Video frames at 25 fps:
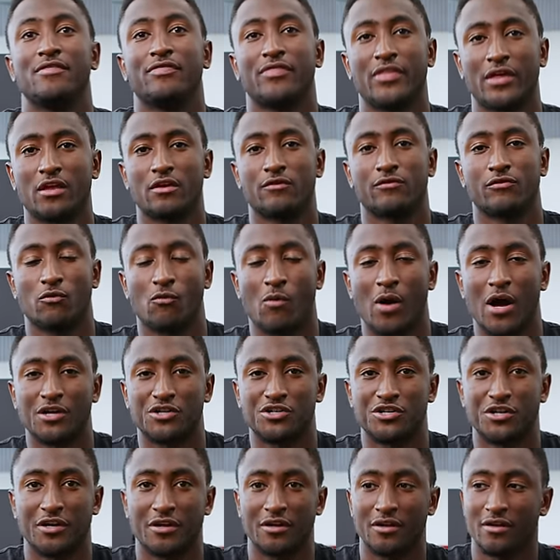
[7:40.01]
Thank you for
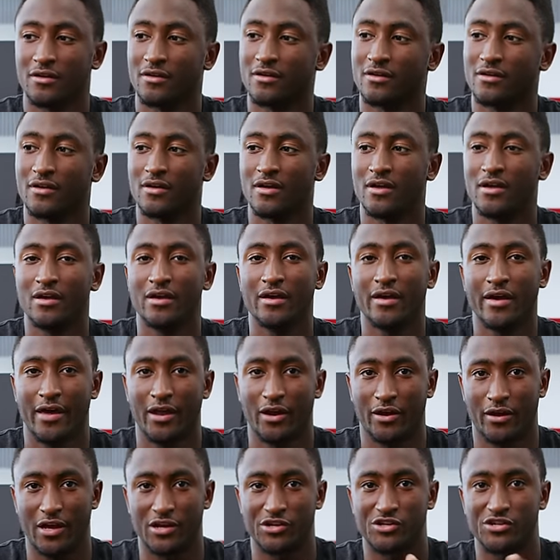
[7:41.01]
watching,
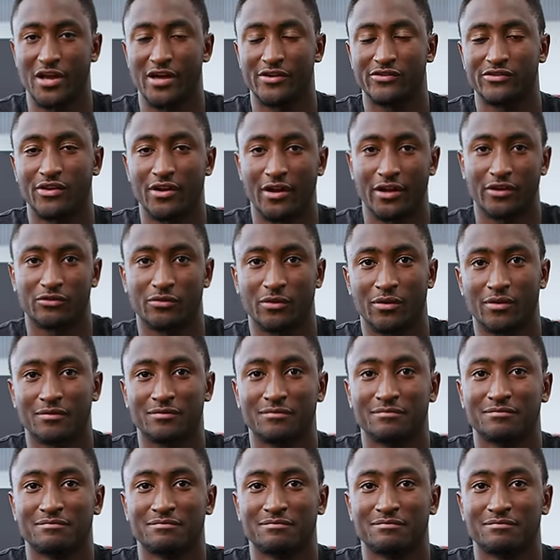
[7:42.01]
and I'll catch you guys in the next one.